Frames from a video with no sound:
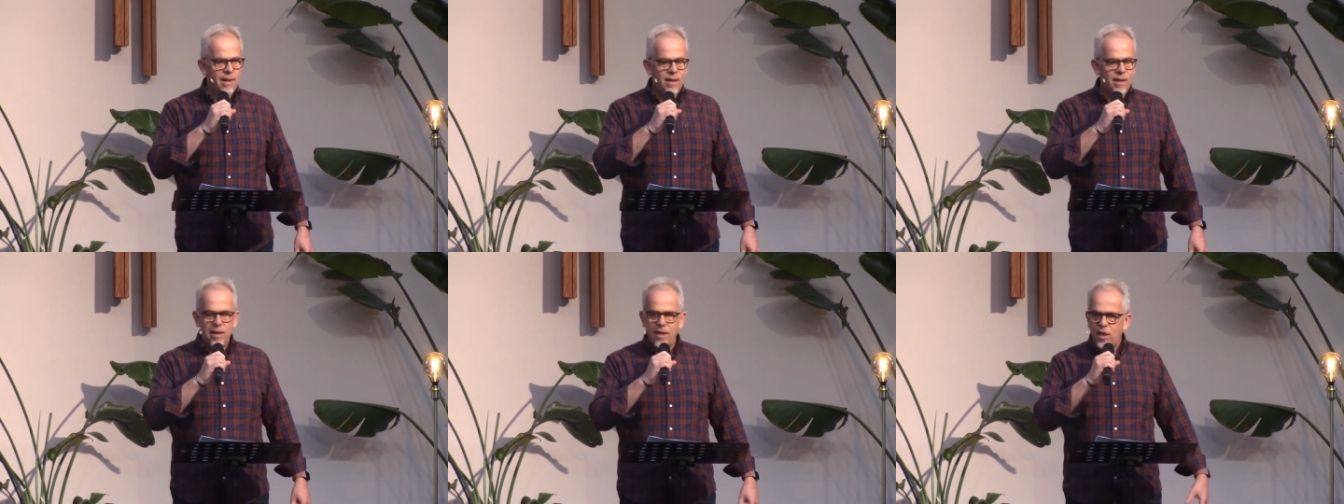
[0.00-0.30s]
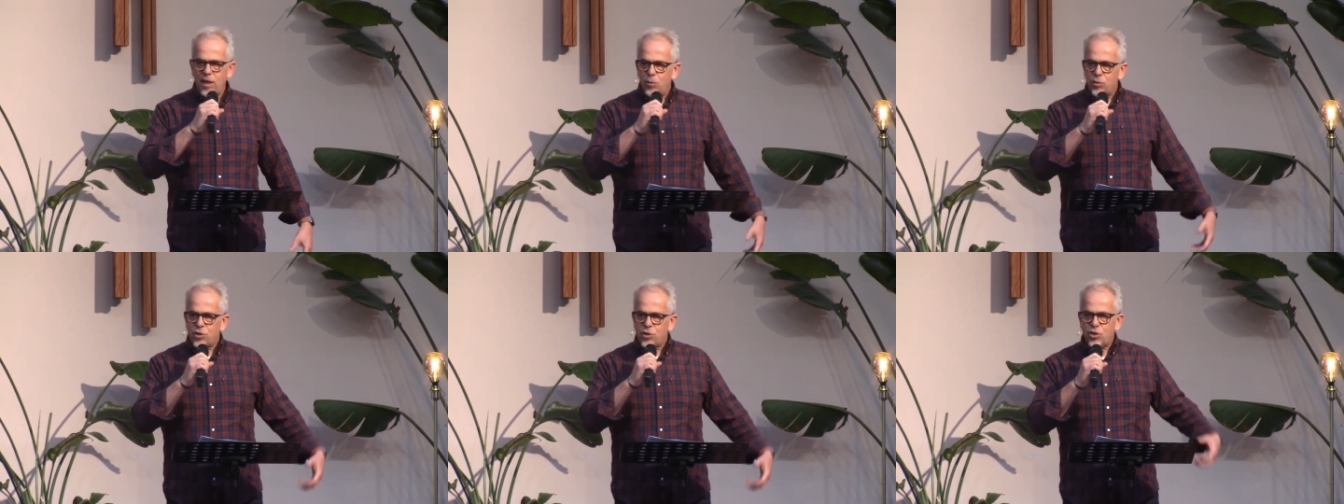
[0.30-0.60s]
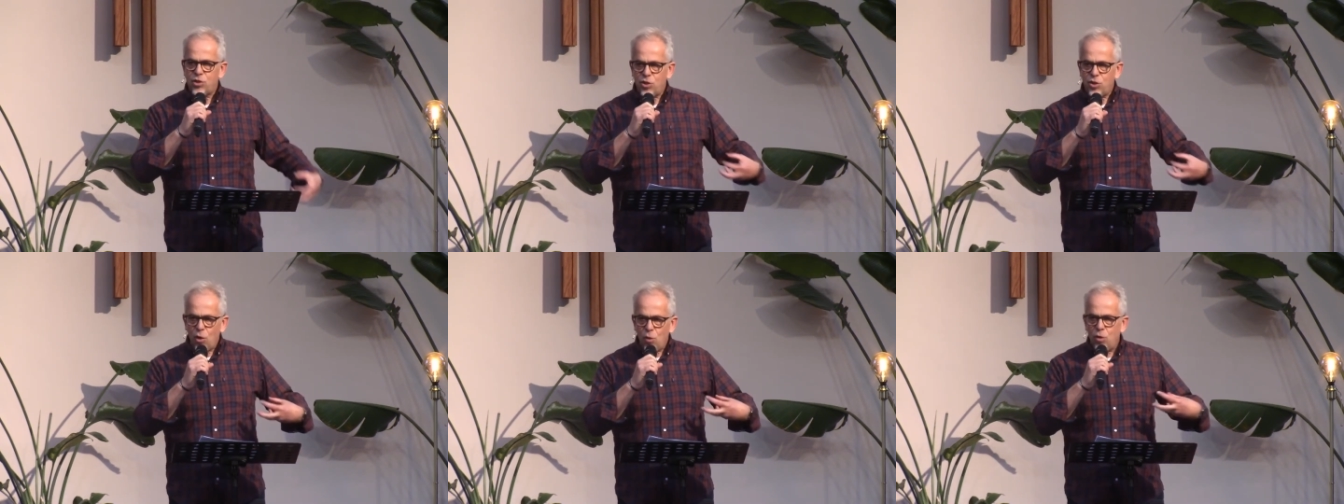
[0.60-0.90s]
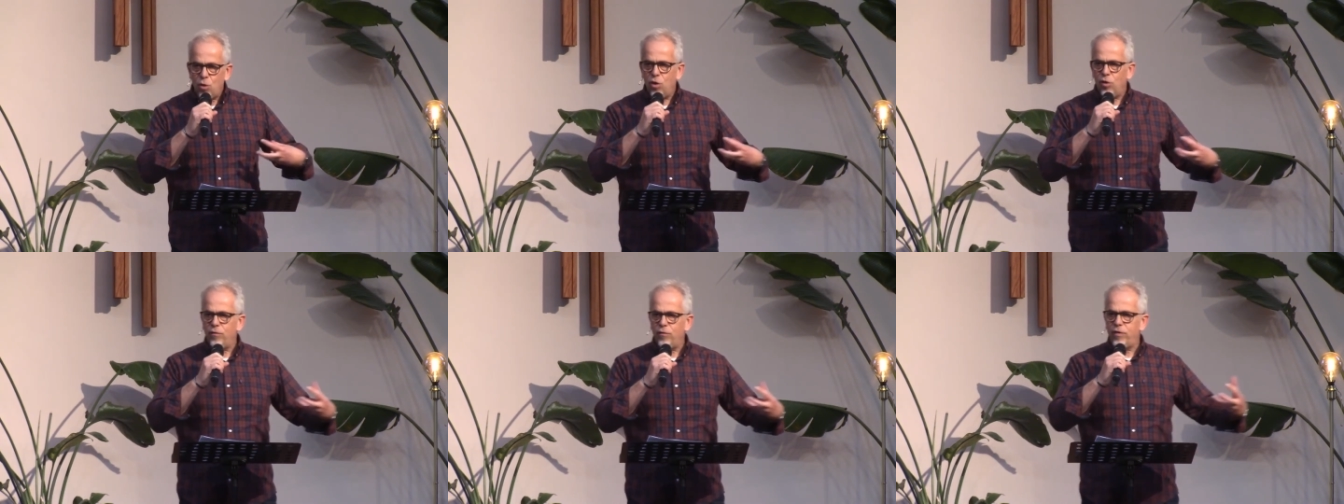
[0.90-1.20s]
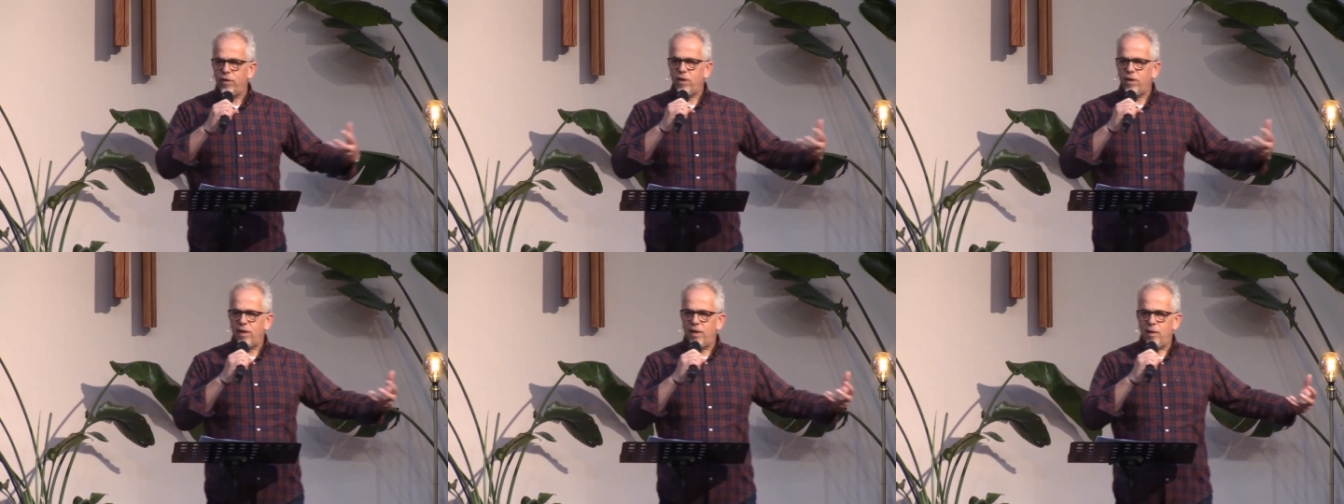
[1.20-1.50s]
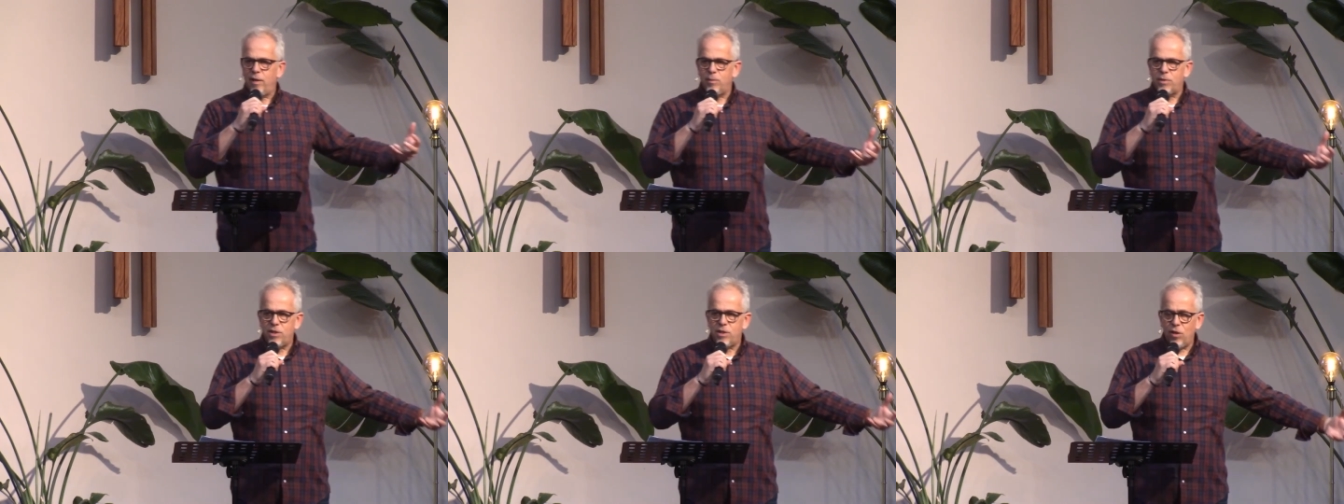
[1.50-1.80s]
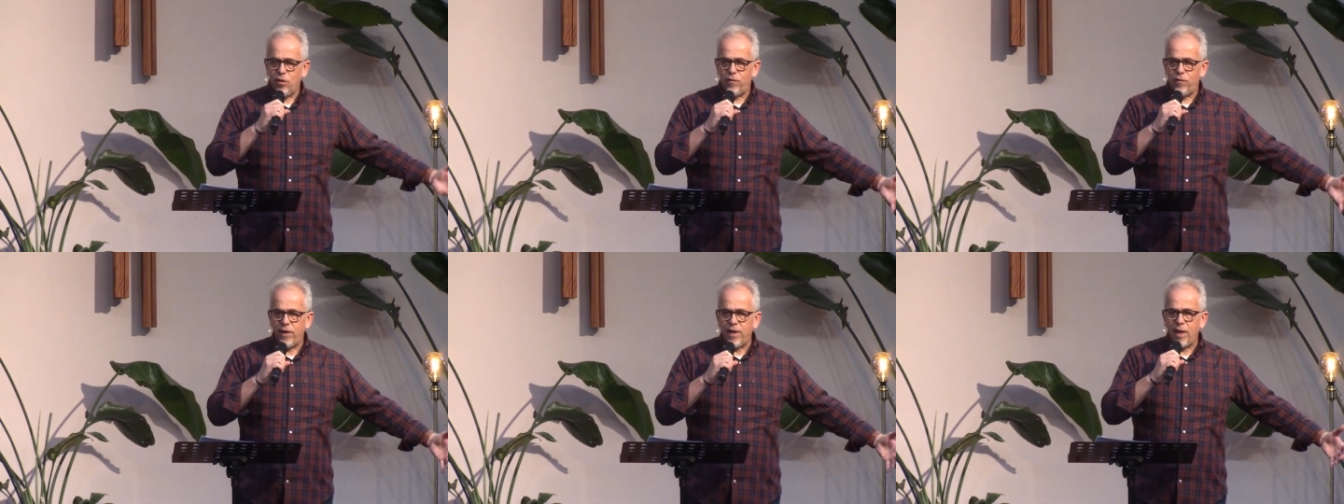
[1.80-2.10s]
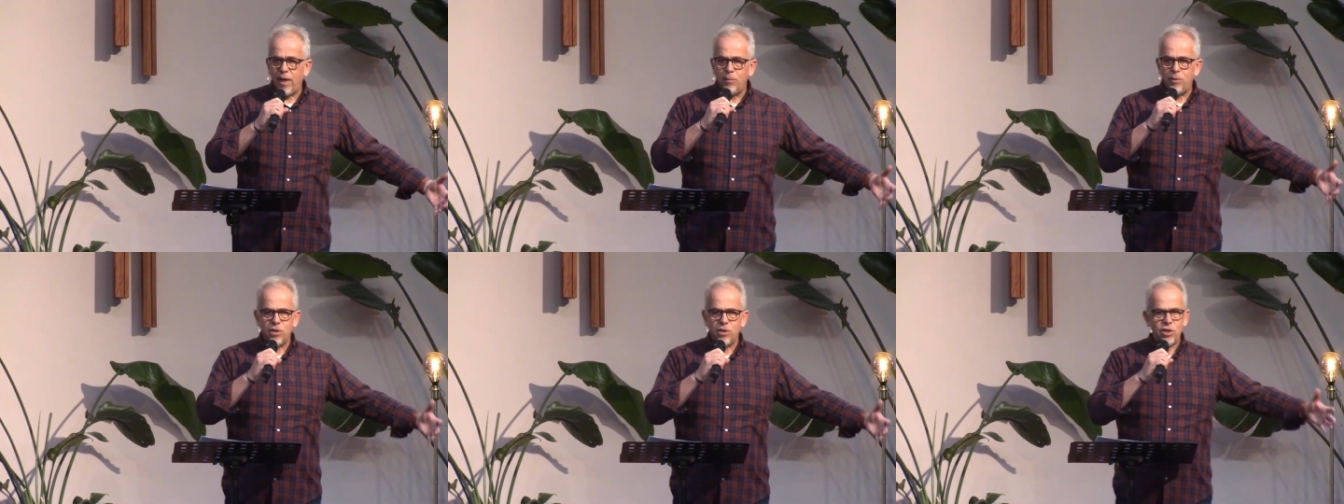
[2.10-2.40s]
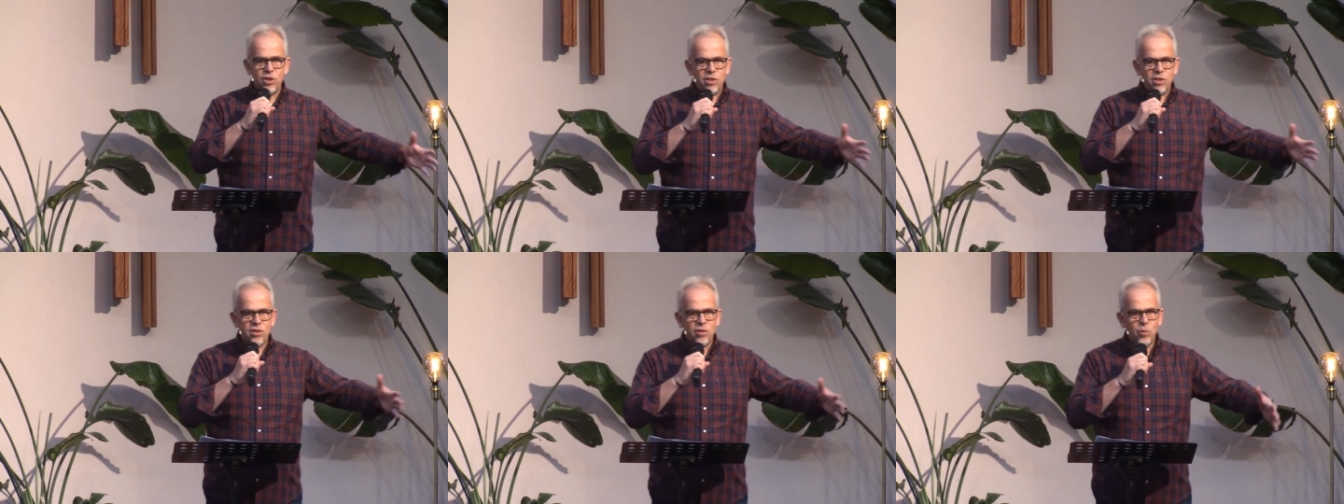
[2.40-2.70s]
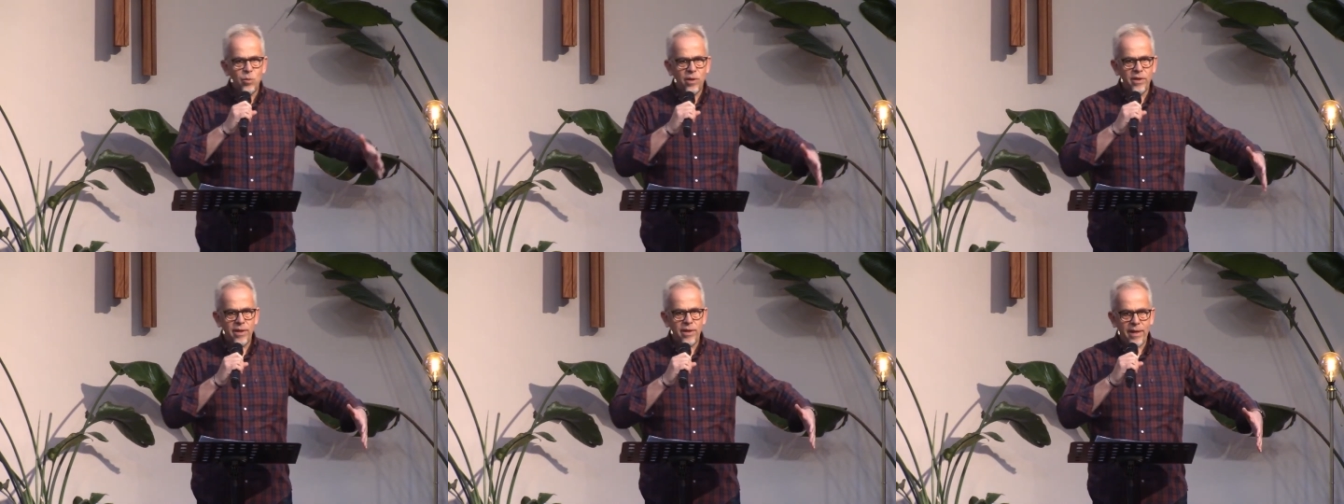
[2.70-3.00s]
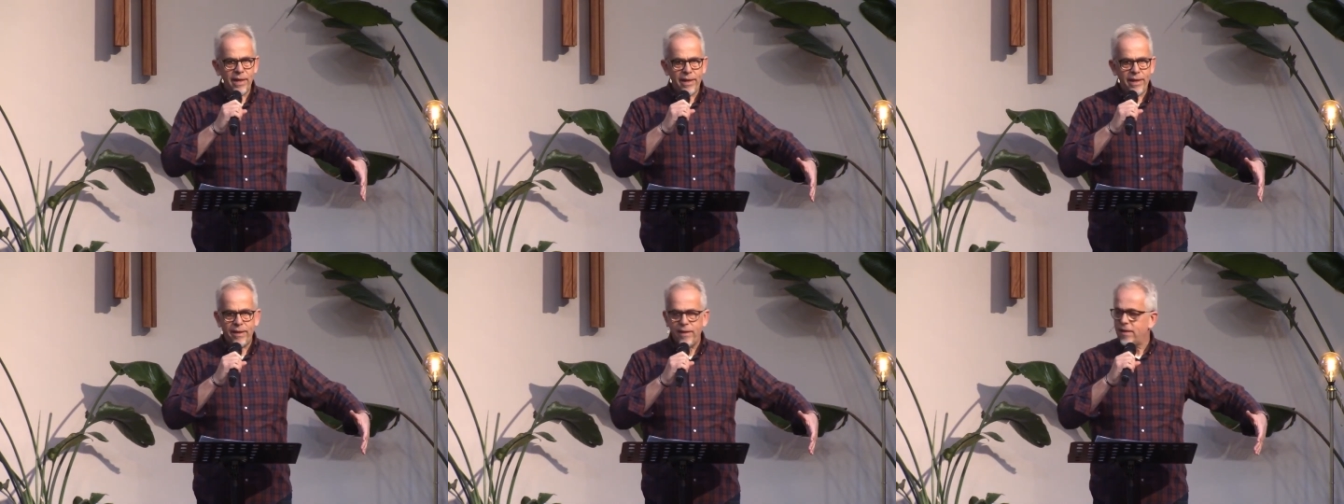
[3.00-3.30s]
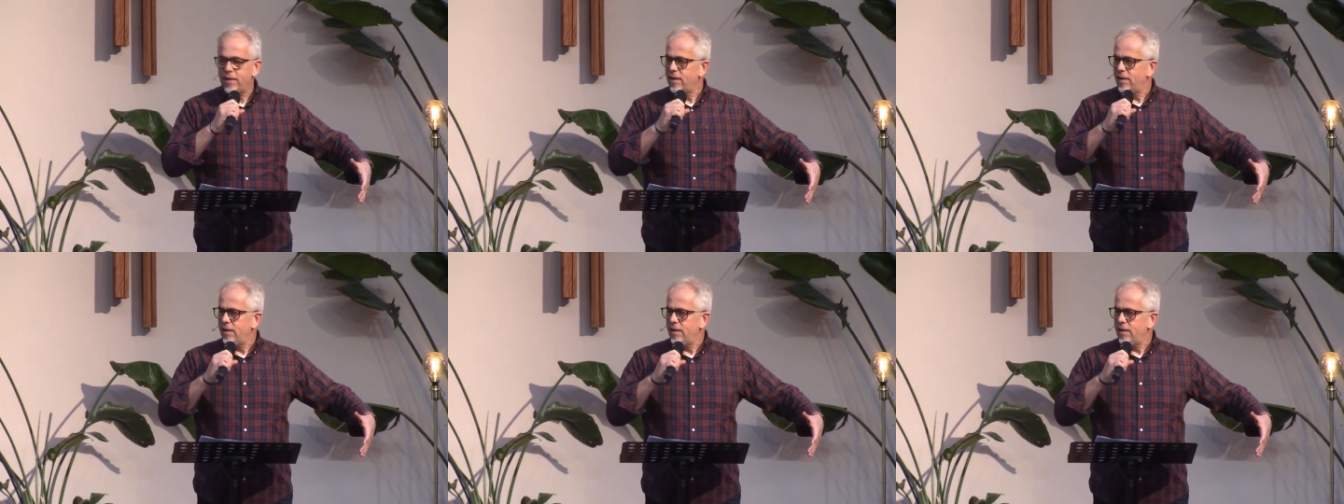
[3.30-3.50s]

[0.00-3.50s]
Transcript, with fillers: and he was so confident in himself, he came to Jesus one day